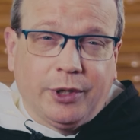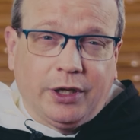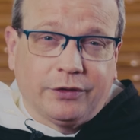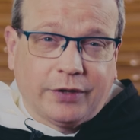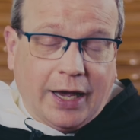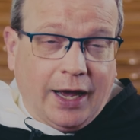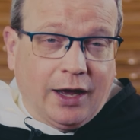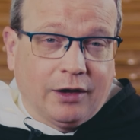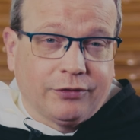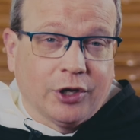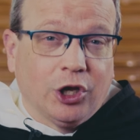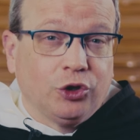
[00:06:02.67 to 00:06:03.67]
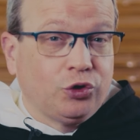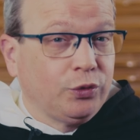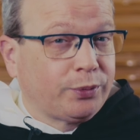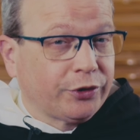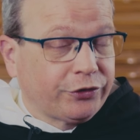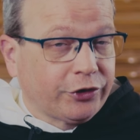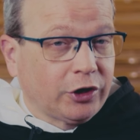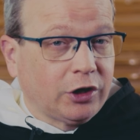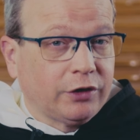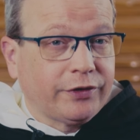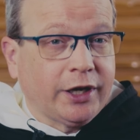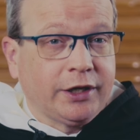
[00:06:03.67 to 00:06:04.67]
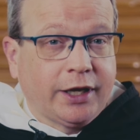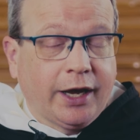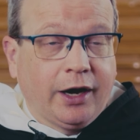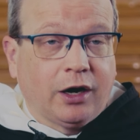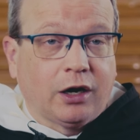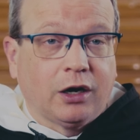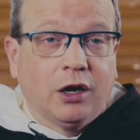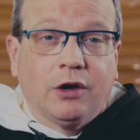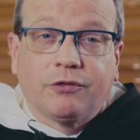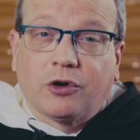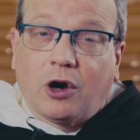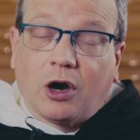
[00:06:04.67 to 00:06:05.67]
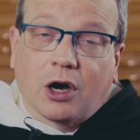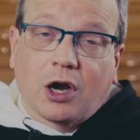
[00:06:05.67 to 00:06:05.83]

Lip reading: beings have to preserve and care for our